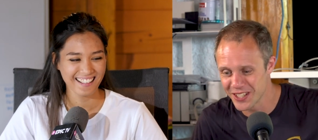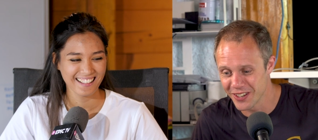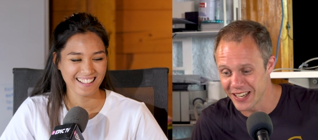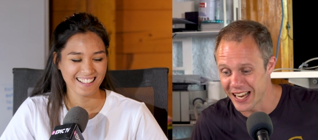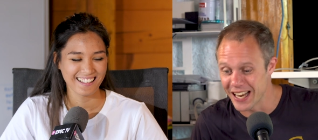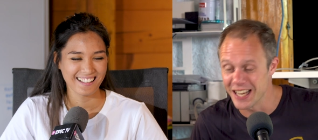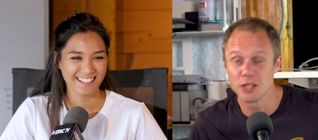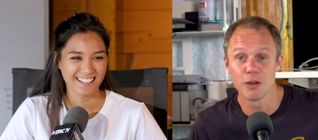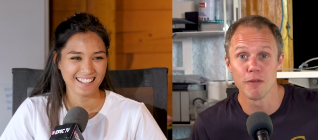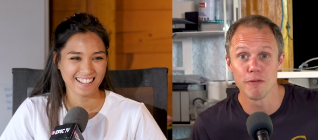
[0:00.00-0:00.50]
Speaker 1: so
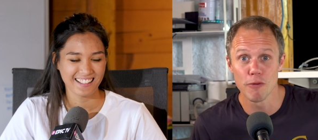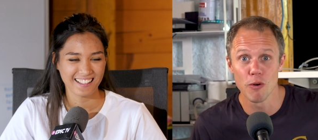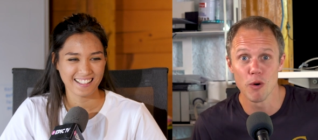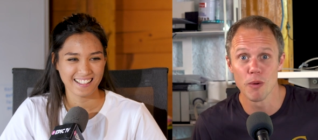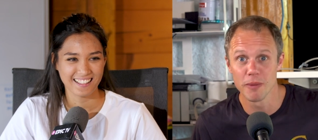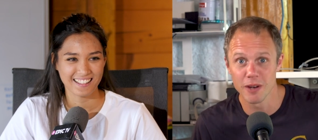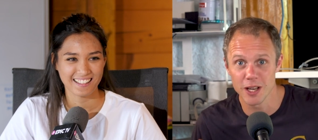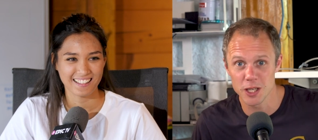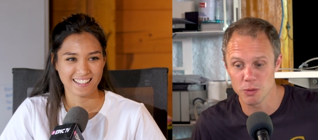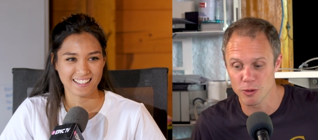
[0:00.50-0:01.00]
yeah, he's on
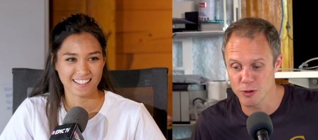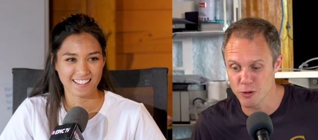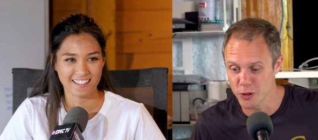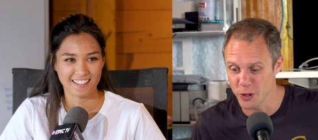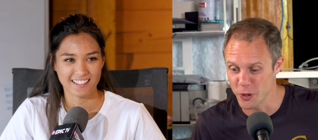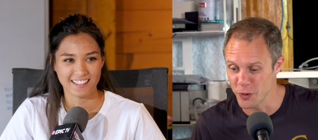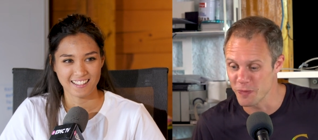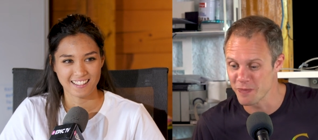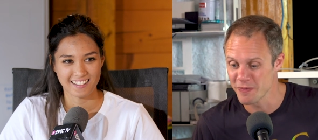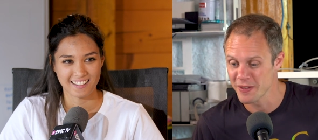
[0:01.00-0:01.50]
form. Nice one,
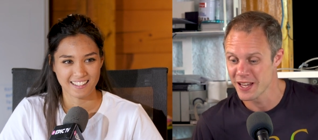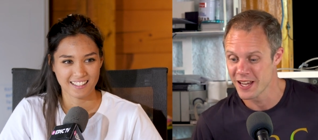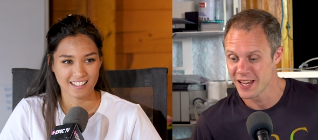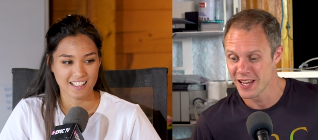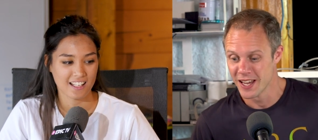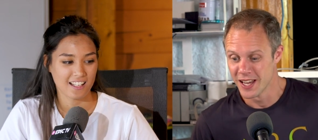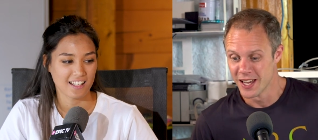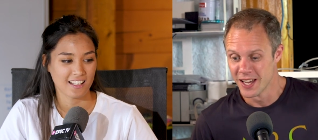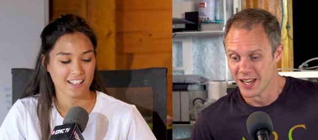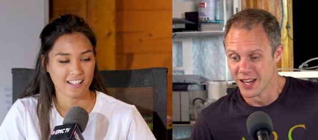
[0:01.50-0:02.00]
Drew.
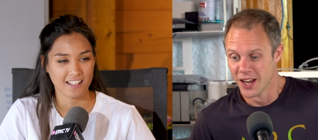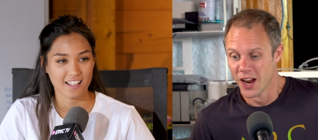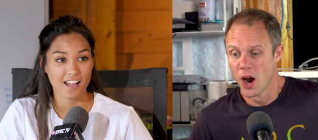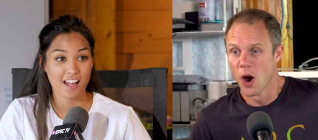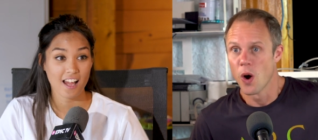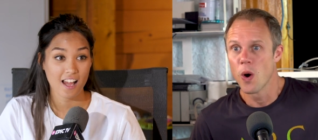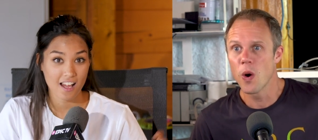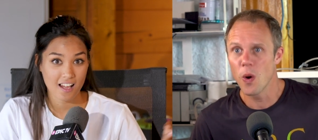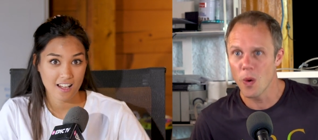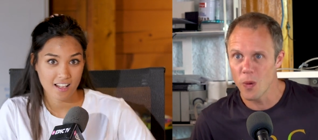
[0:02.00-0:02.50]

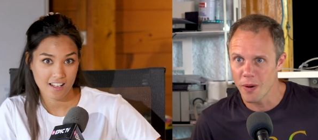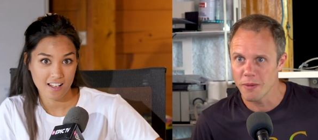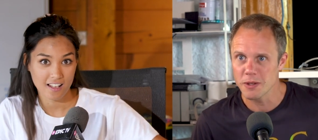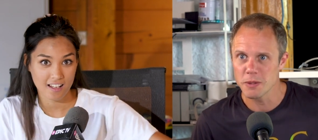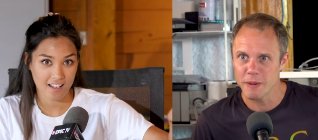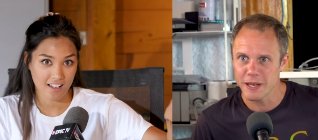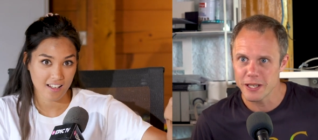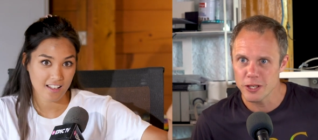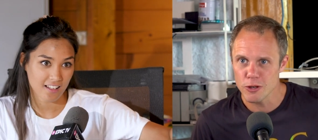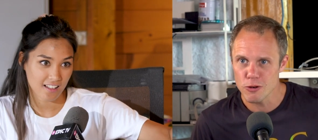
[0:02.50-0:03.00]
Oh, that
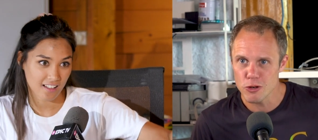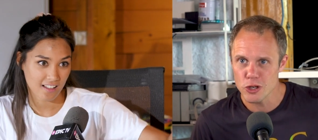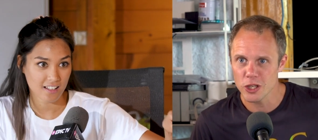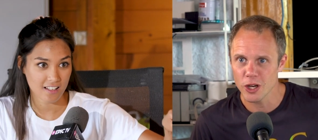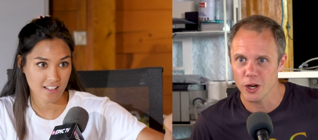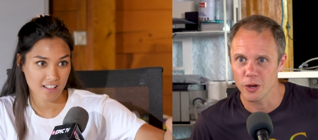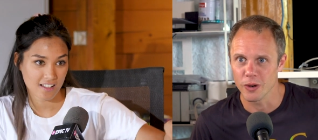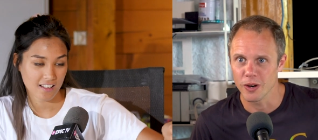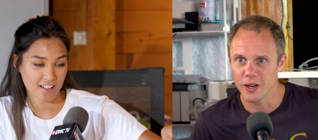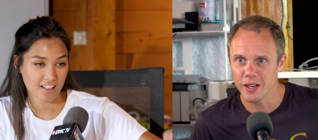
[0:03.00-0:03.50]
was a big news
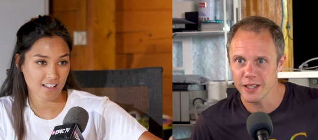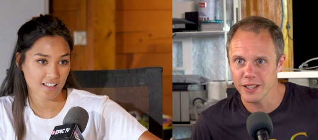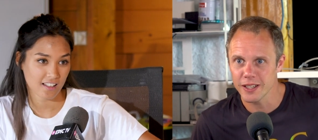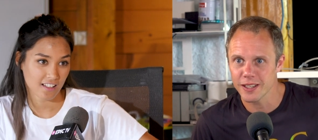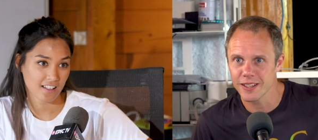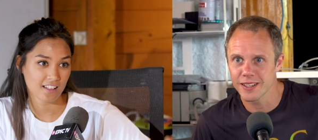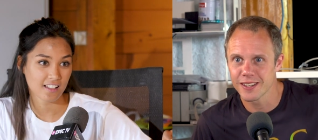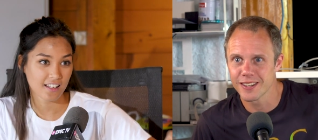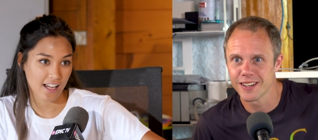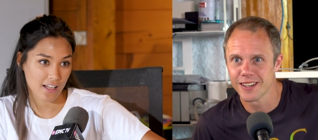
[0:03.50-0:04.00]
show,
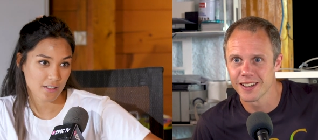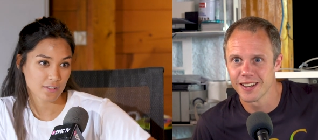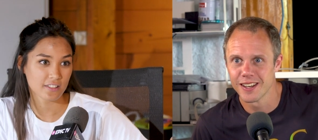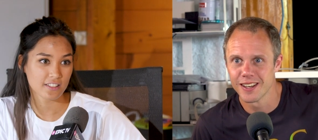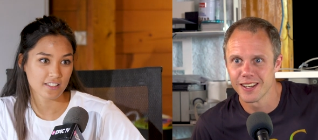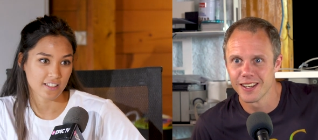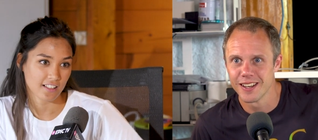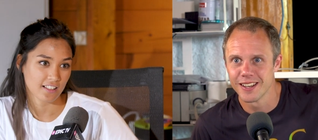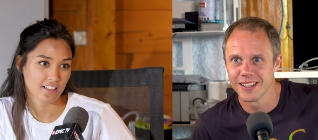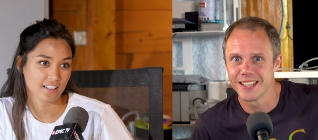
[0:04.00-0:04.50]
right?
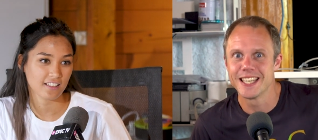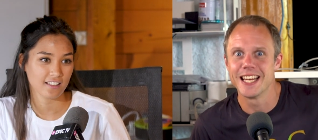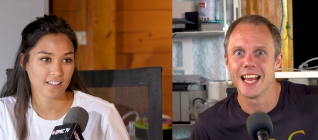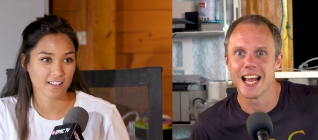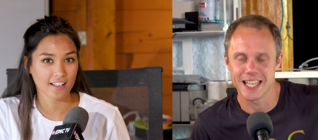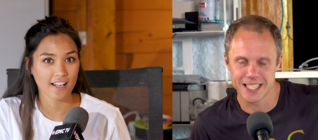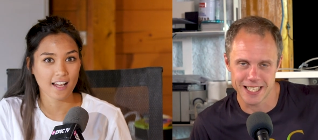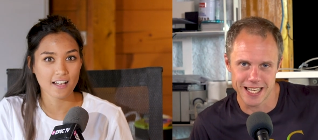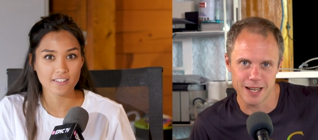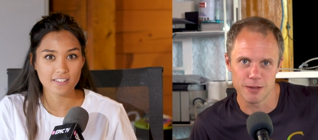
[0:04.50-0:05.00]
Counter.
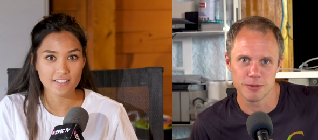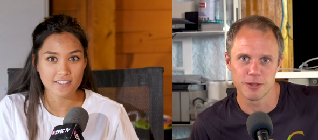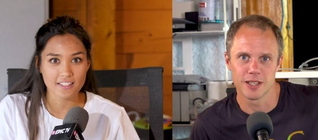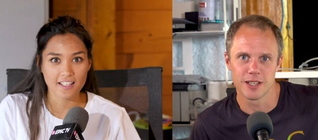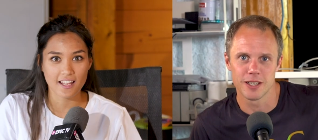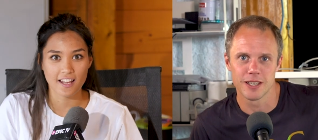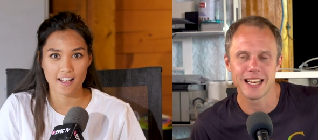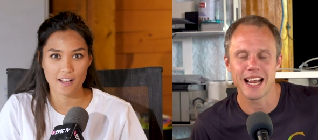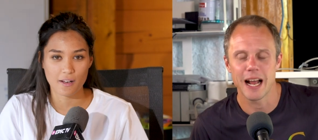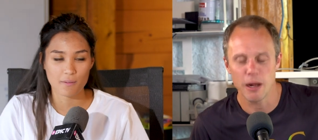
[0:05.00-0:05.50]
Yes.
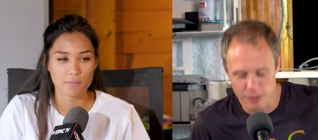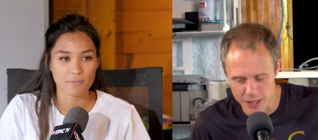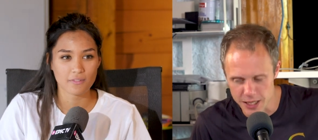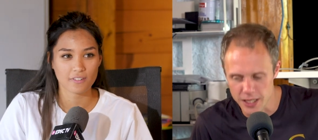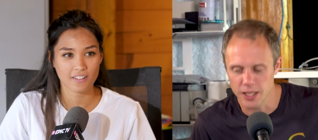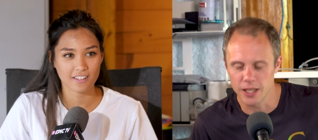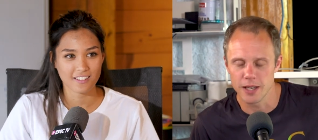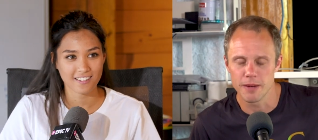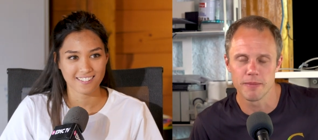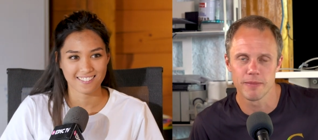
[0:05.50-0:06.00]
Counter, counter.
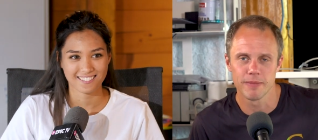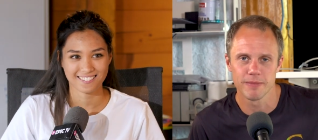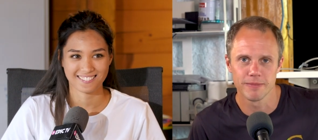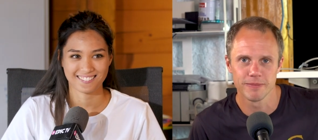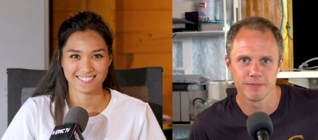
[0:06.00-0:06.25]
time.